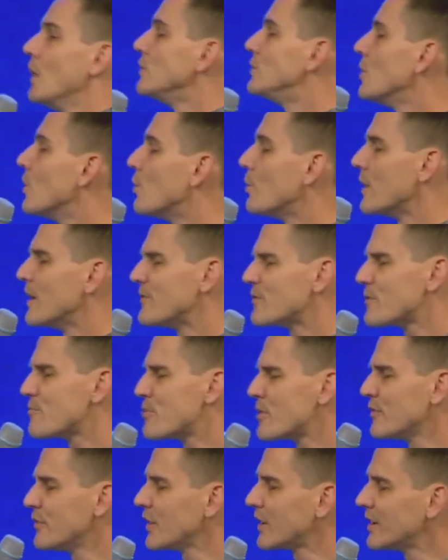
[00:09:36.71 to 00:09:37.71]
Don't wait for
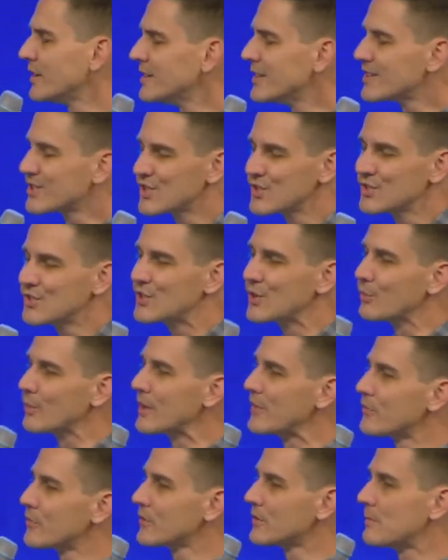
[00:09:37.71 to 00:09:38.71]
perfect conditions. Don't
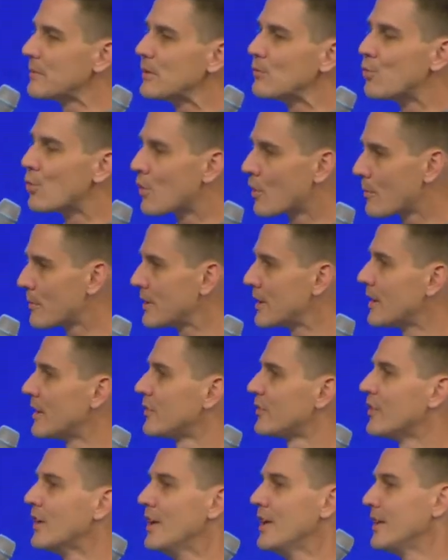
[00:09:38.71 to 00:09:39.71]
wait for it to be warm
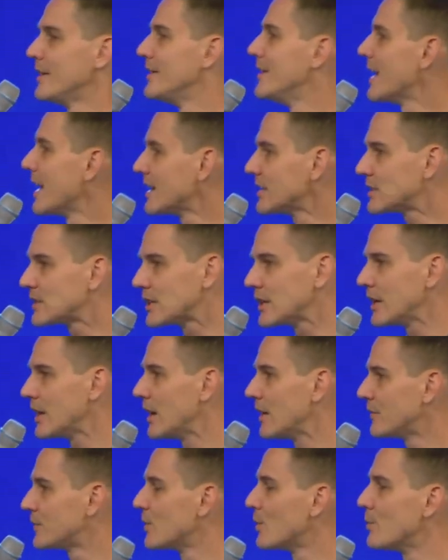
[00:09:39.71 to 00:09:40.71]
enough, nice
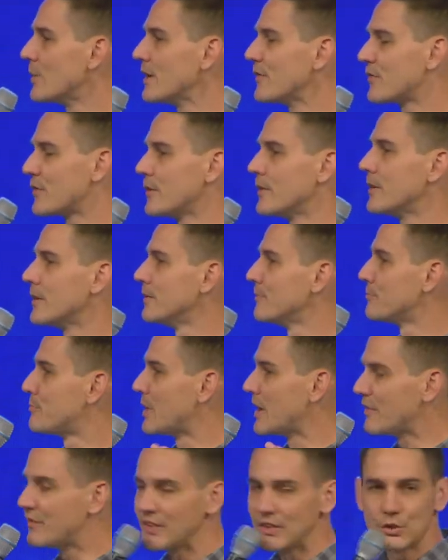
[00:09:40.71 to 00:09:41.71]
enough. Don't wait for the
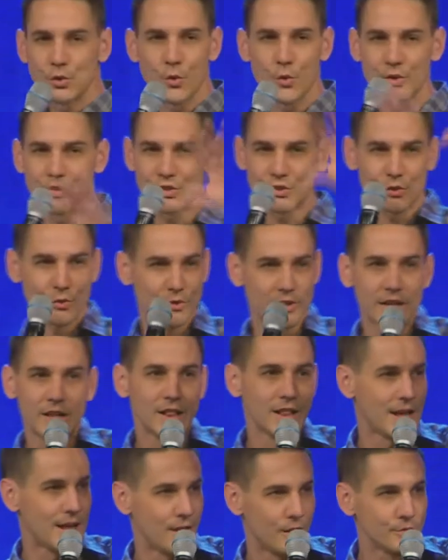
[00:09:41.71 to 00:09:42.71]
puffy Toy Story
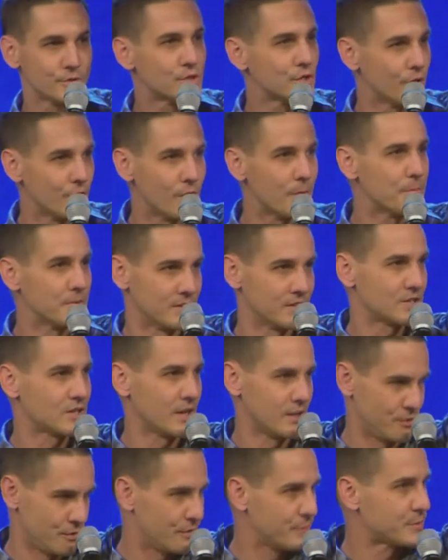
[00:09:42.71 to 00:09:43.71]
clouds, you know, up in the sky.
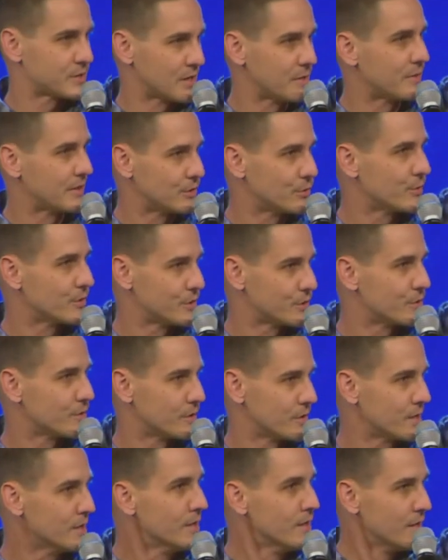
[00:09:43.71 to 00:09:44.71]
You know what I'm saying by Toy
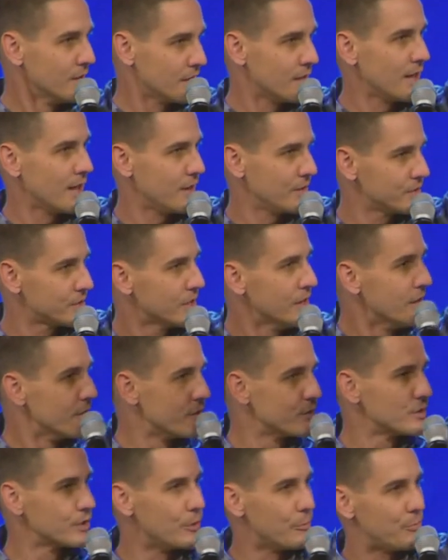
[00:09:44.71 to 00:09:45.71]
Story clouds?
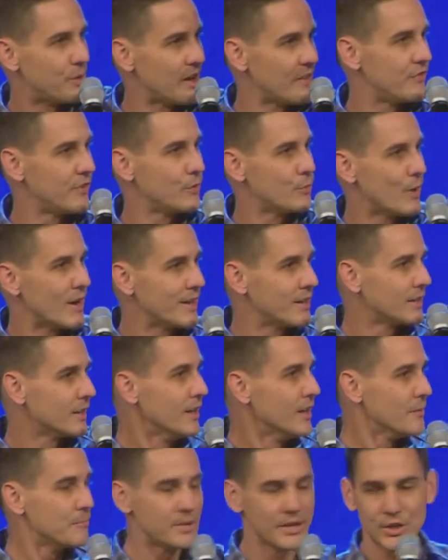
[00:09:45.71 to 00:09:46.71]
Those little puffy white
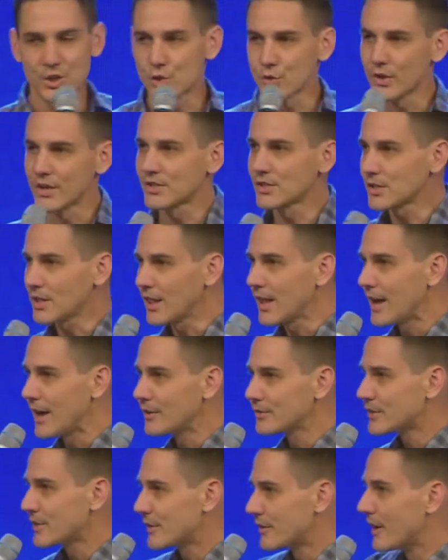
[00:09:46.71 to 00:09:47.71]
picturesque
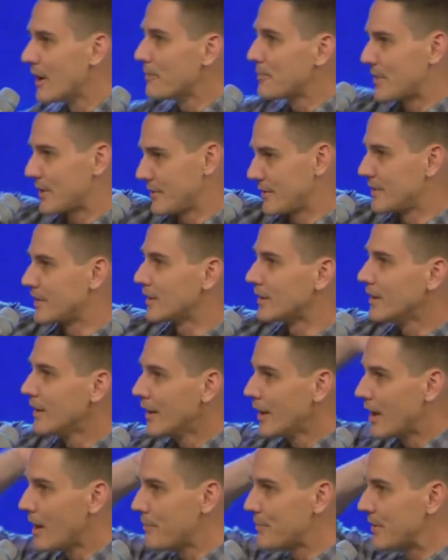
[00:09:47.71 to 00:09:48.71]
clouds that are up there in
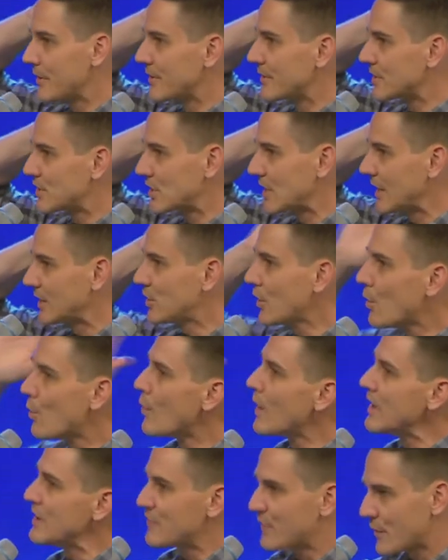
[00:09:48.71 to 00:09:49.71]
the sky. Don't
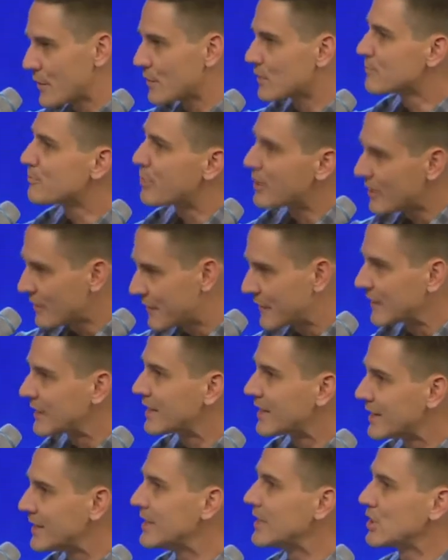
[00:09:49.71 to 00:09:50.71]
wait for those perfect
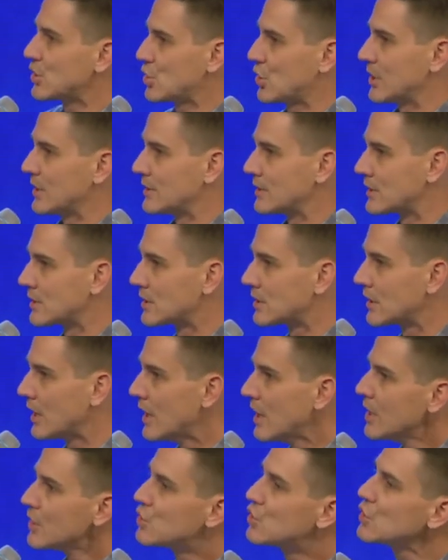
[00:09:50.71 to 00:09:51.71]
conditions.
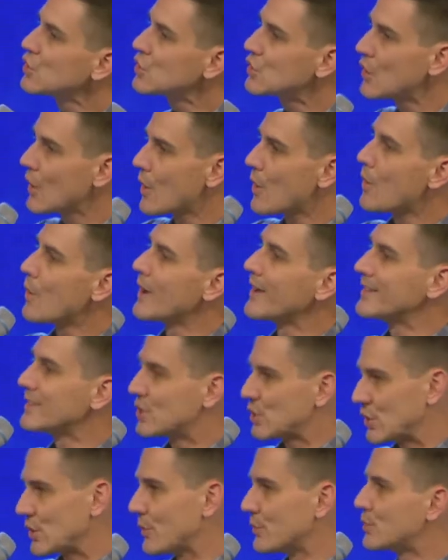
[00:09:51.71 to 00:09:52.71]
Just go and
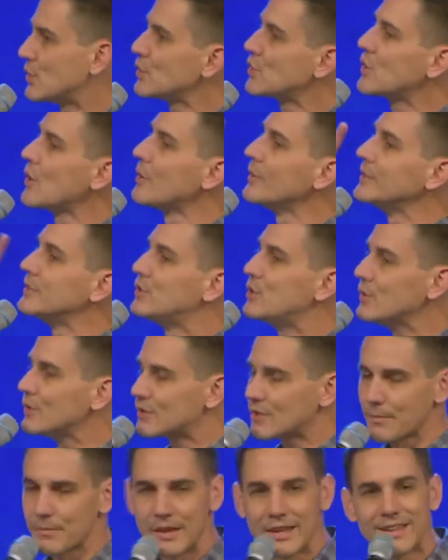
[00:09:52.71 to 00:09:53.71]
sow. Just go and do
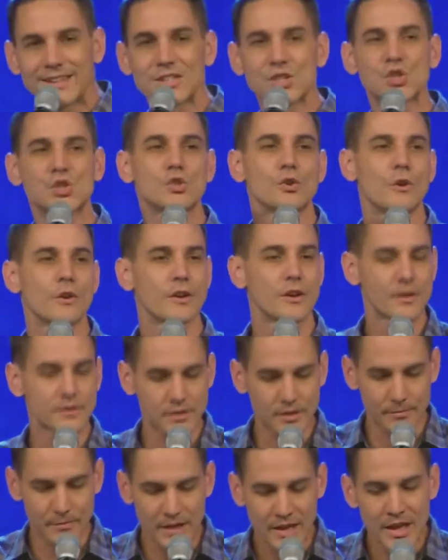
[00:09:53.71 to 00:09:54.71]
something. Get started on
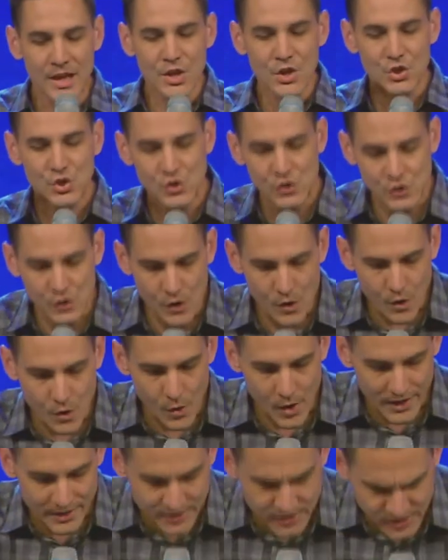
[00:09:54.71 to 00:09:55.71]
something.
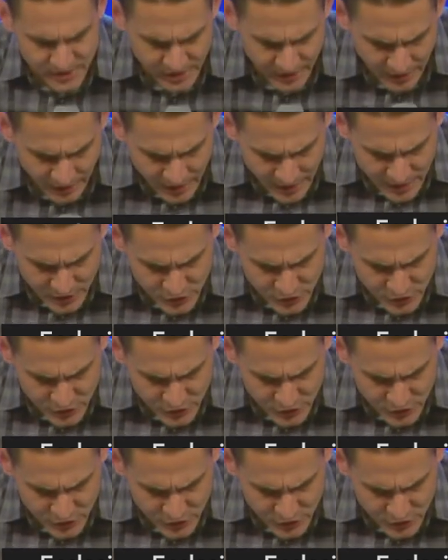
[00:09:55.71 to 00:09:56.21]
Sow a seed.